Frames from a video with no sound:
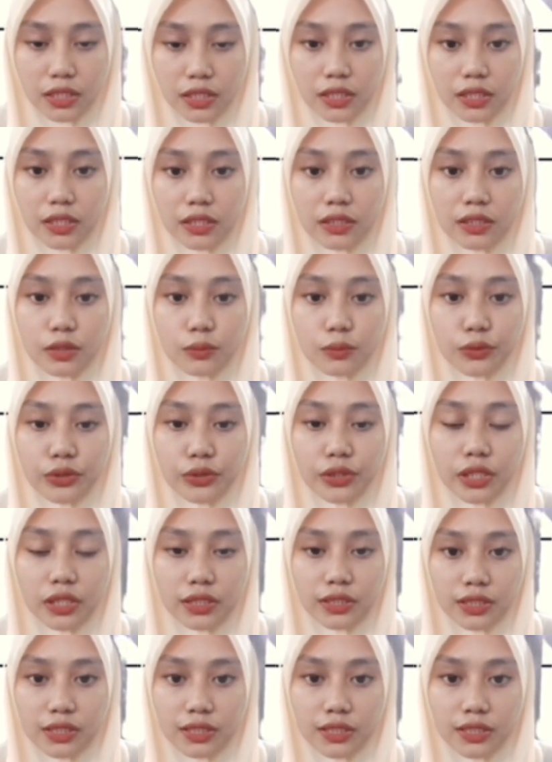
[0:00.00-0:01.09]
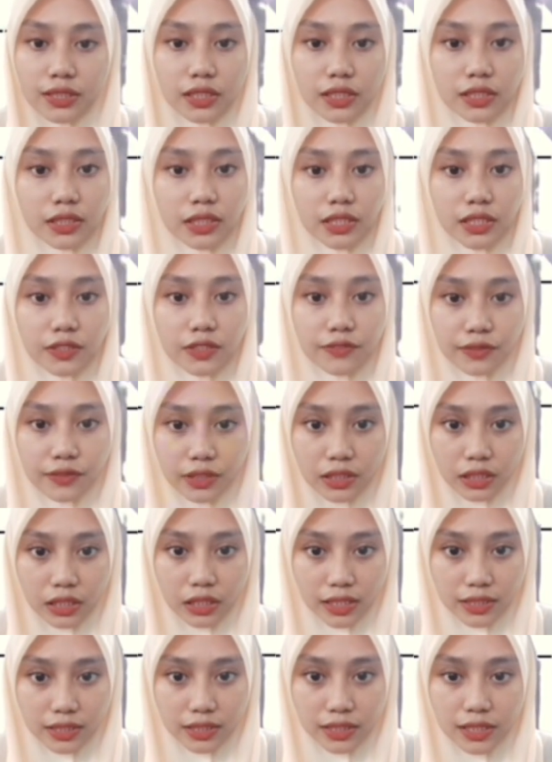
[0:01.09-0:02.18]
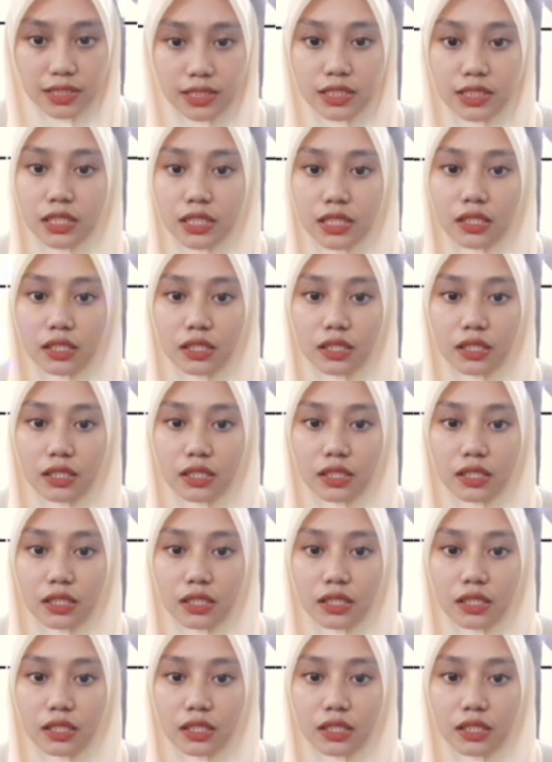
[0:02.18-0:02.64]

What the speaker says: in the production, such as fertilizers